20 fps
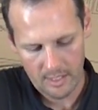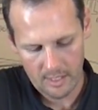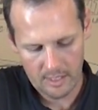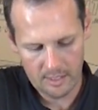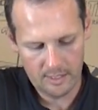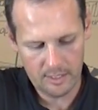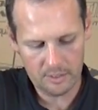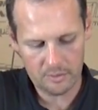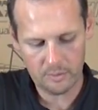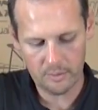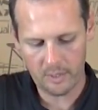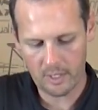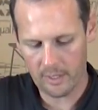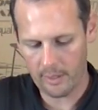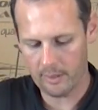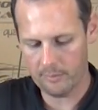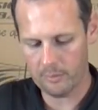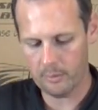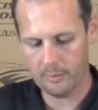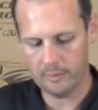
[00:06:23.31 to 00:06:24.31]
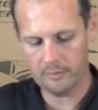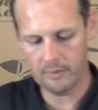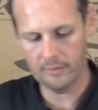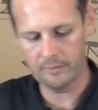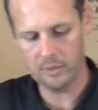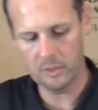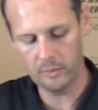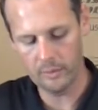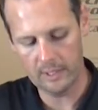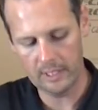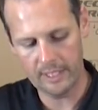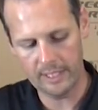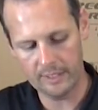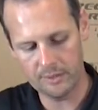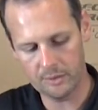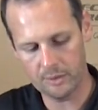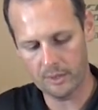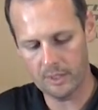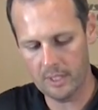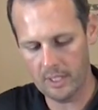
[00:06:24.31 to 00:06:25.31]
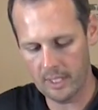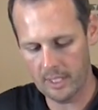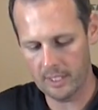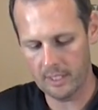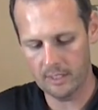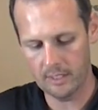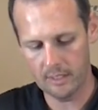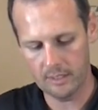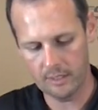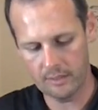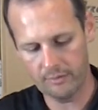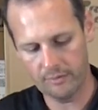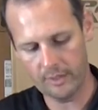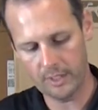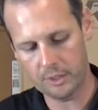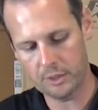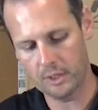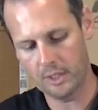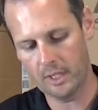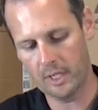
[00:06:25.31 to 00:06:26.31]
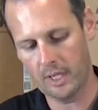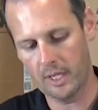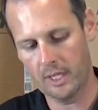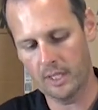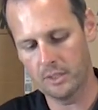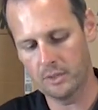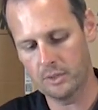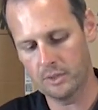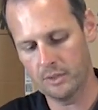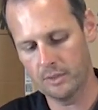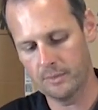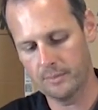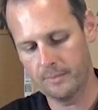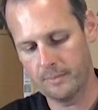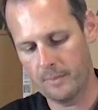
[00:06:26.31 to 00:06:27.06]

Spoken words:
In this one, however, we've given you a laser cut deflection gauge